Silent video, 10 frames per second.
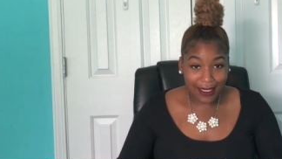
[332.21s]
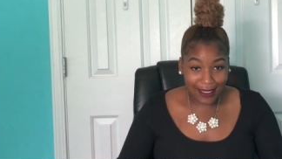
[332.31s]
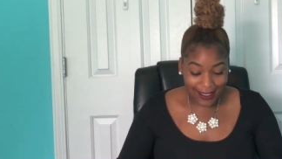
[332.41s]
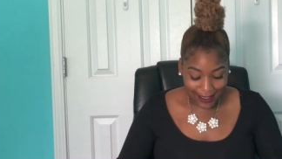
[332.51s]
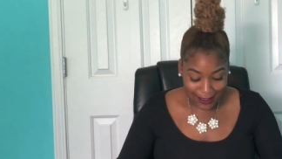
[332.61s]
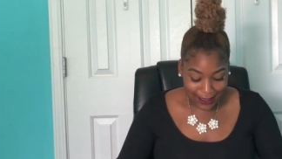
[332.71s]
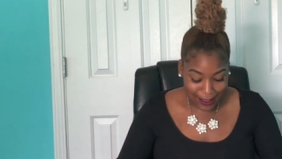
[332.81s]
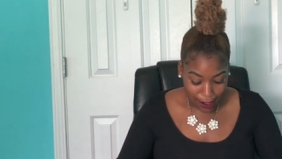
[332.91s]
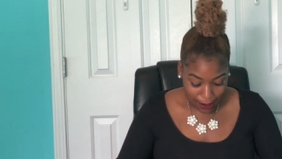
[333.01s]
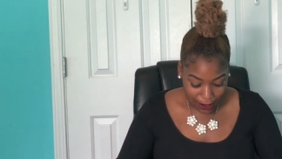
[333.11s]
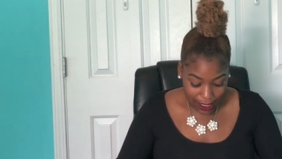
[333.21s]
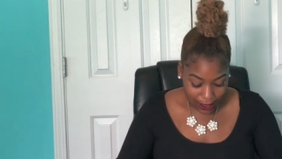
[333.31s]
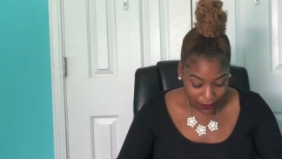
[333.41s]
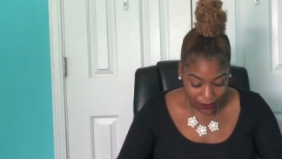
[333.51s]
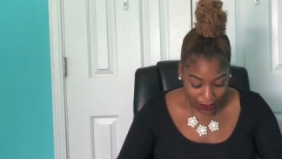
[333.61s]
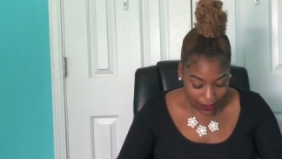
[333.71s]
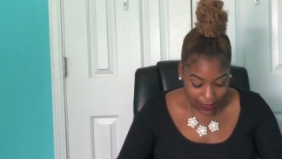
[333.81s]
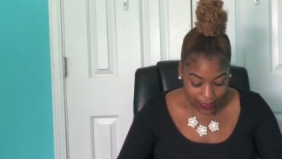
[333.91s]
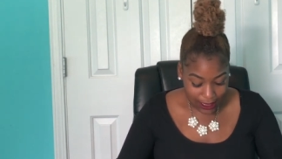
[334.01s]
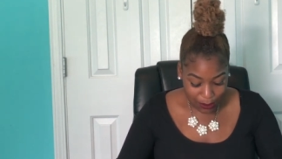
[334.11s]
is y'all. I love y'all
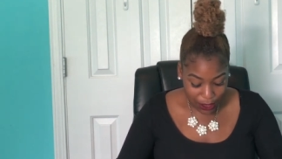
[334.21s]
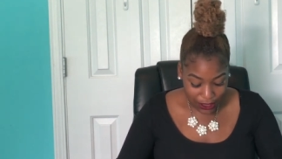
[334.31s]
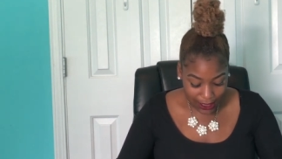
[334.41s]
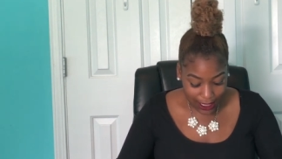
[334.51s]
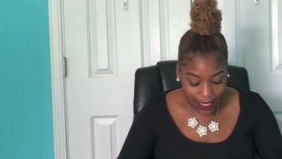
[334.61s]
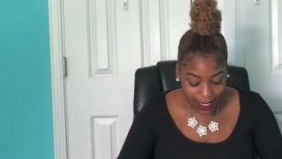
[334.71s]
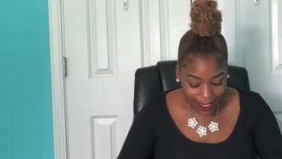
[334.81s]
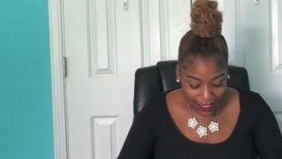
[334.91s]
because this is embarrassing.